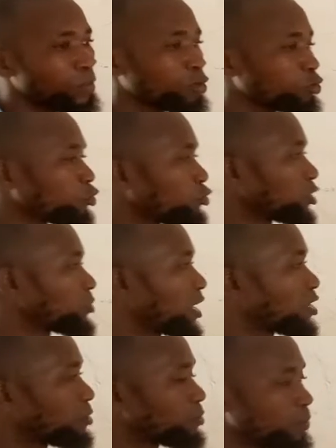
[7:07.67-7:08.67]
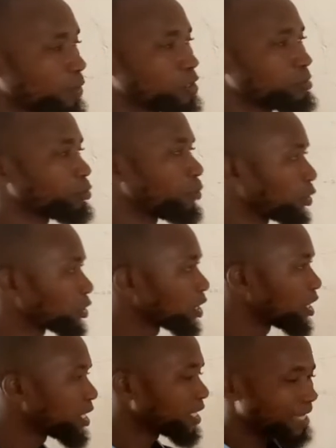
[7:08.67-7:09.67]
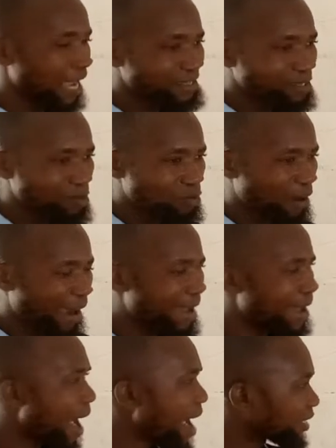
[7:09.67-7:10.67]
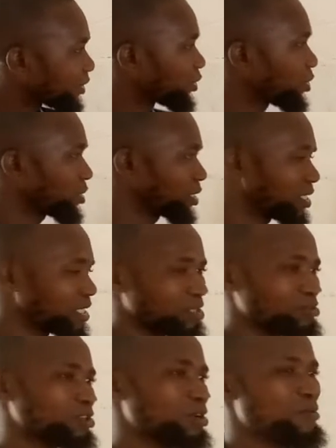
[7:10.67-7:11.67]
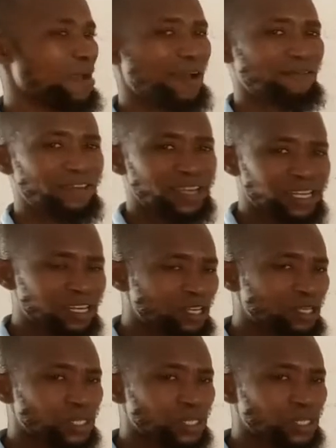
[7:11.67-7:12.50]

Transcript: So which might not be possible, but there is a way we can adjust the situation we have here